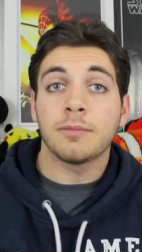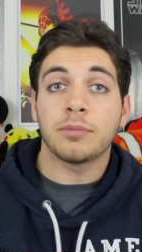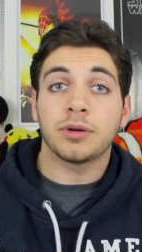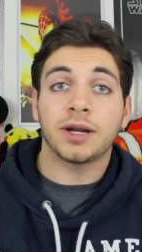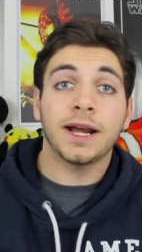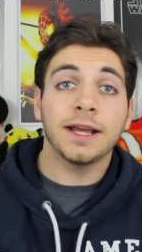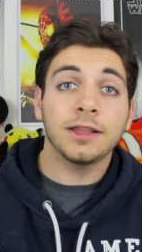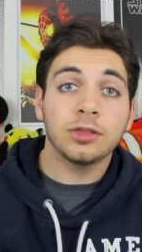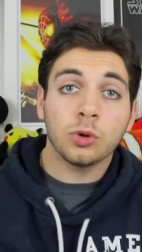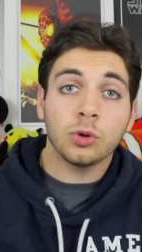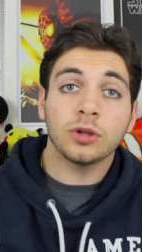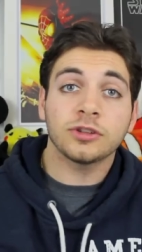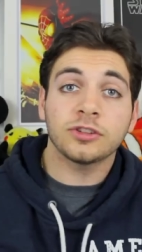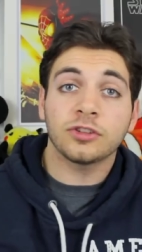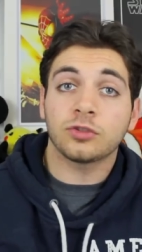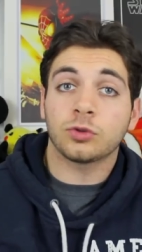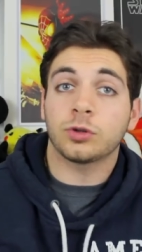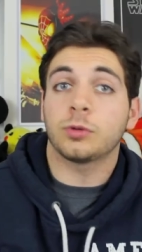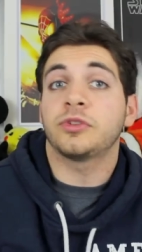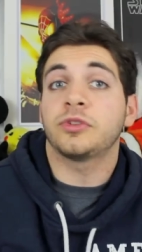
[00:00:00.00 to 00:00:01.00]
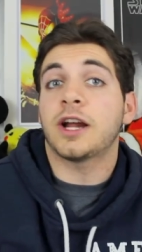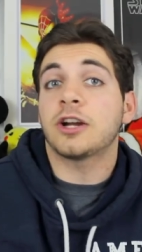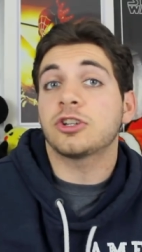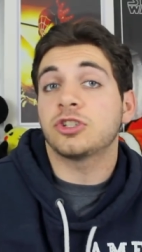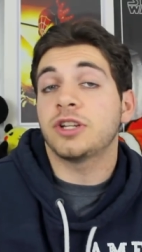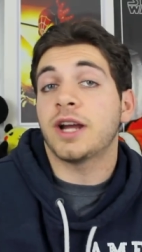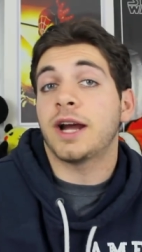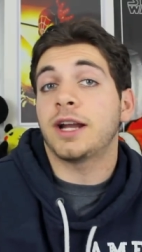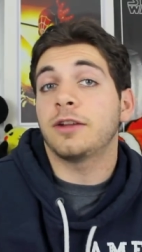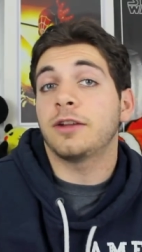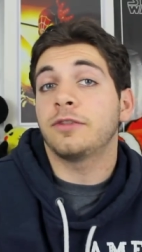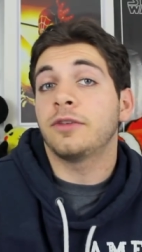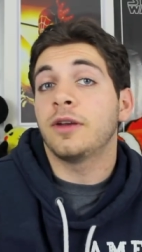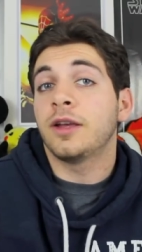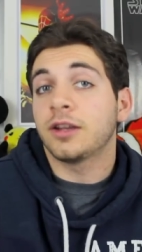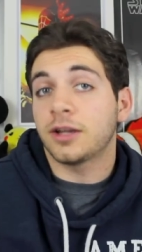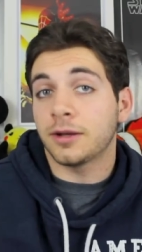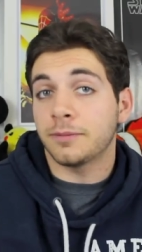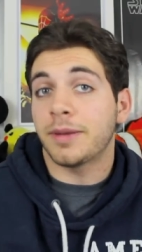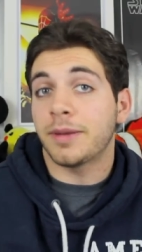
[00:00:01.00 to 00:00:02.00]
But I thought the story was actually kind of
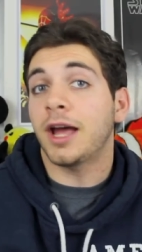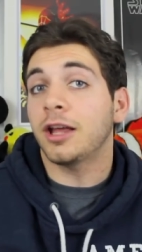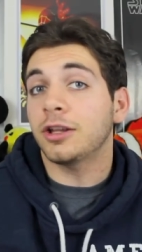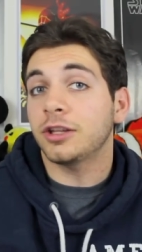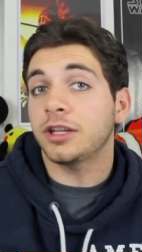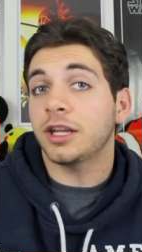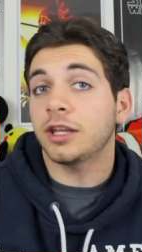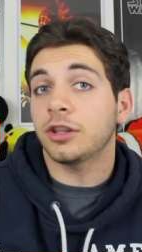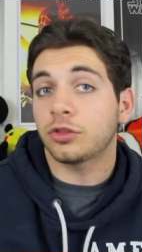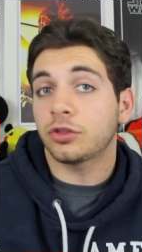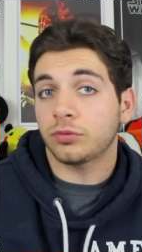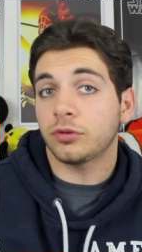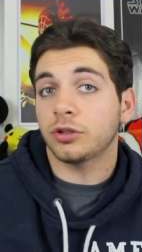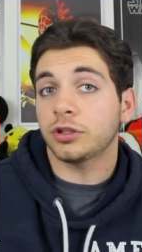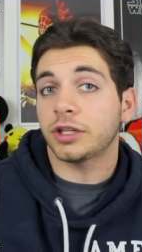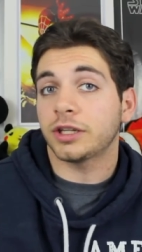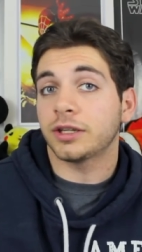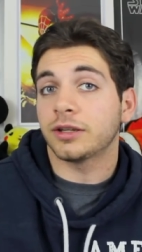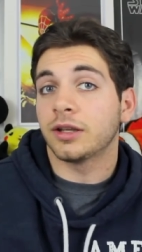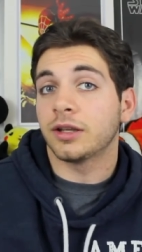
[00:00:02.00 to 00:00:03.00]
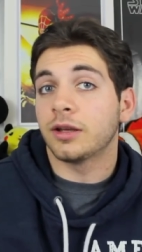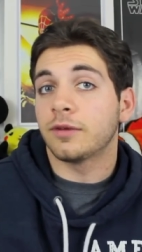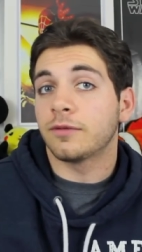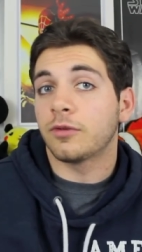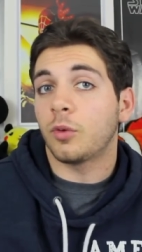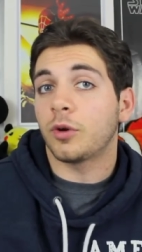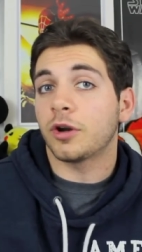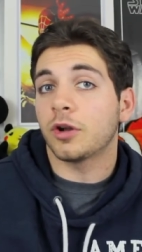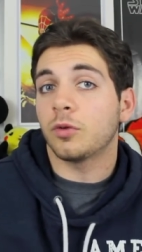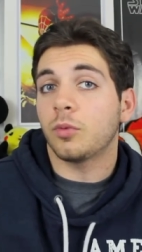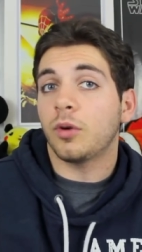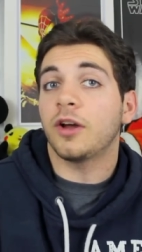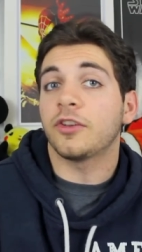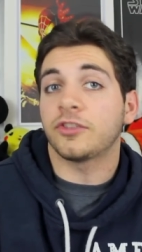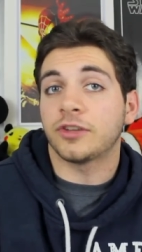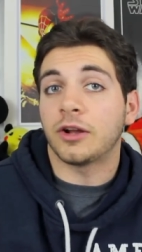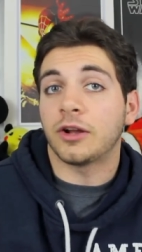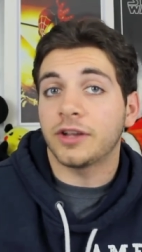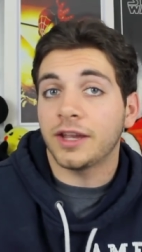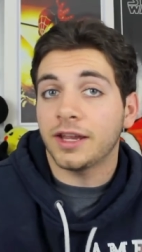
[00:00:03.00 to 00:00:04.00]
compelling and thrilling for what it
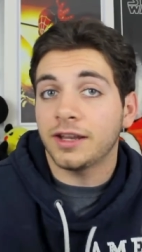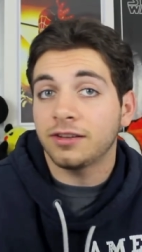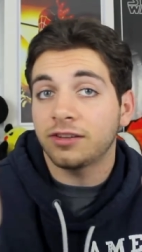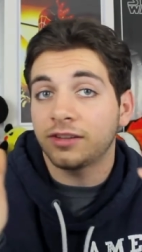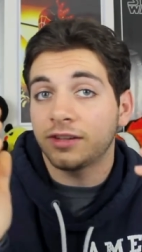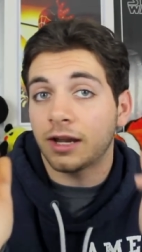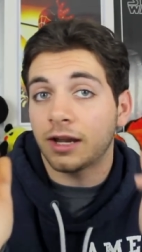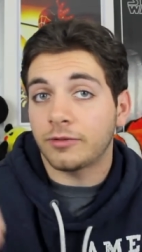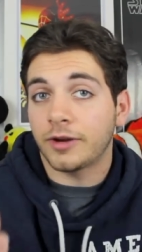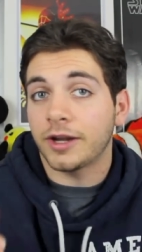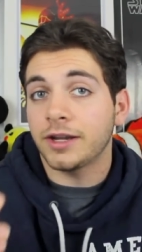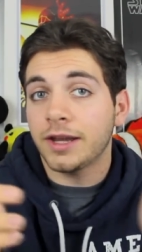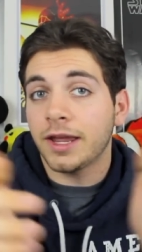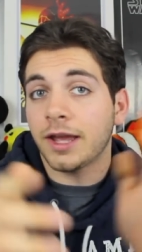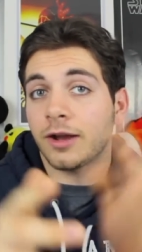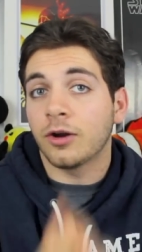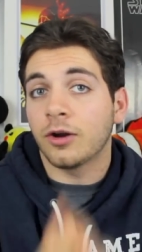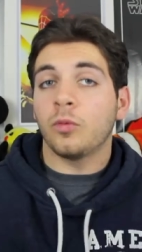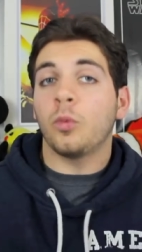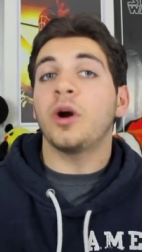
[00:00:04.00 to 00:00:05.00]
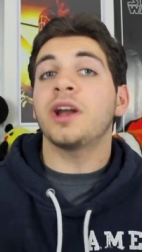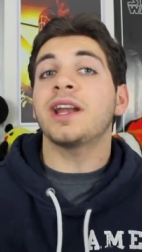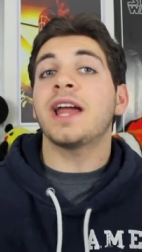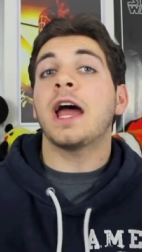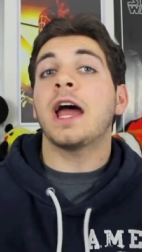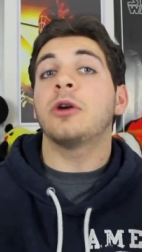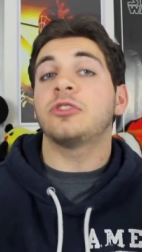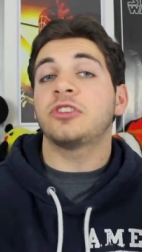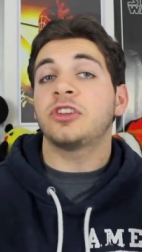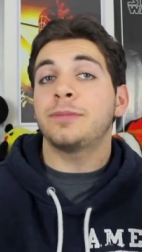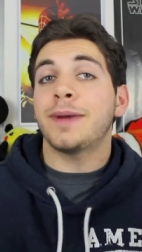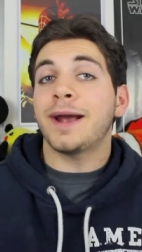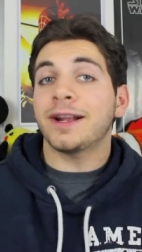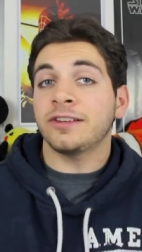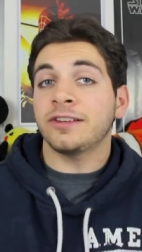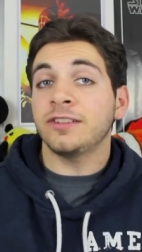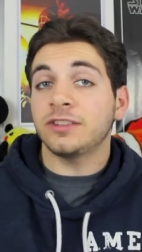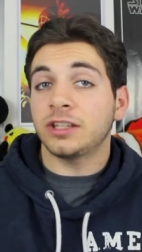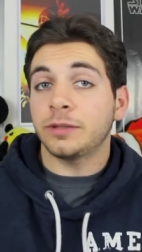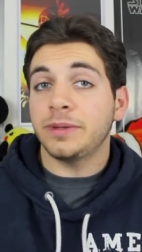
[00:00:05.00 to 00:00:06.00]
was, and I'll get into that right now. What I was
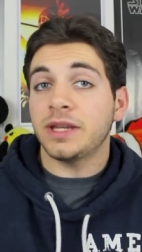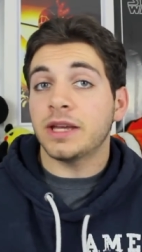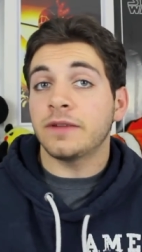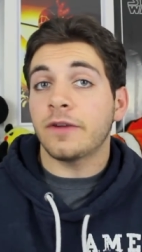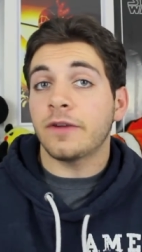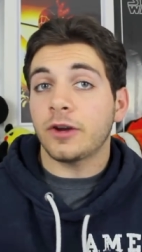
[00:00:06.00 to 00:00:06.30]
expecting to be a